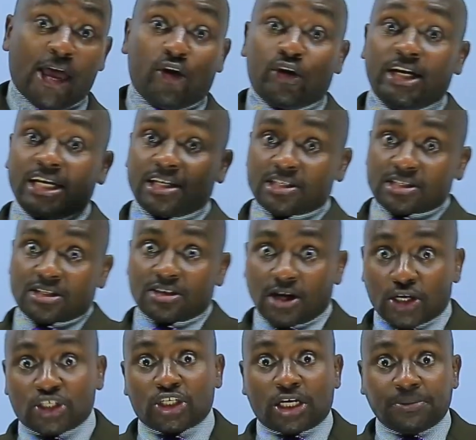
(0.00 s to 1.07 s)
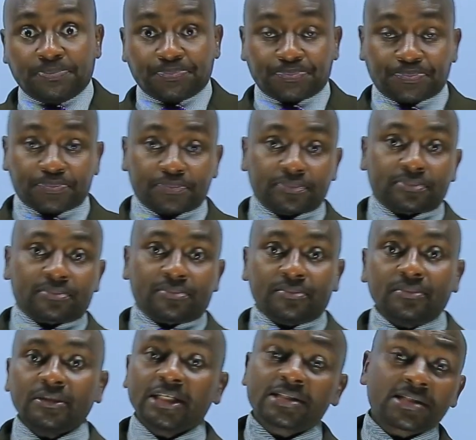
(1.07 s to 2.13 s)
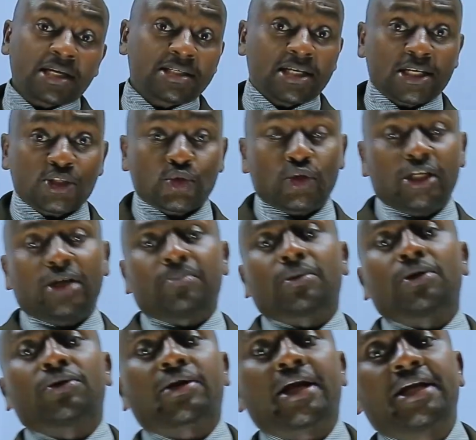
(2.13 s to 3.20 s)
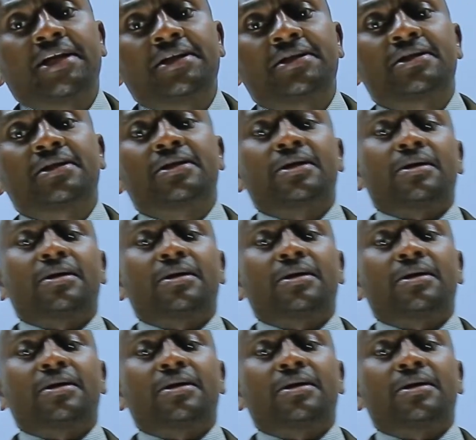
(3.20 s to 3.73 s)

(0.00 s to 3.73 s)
ionic structure, such as sodium chloride,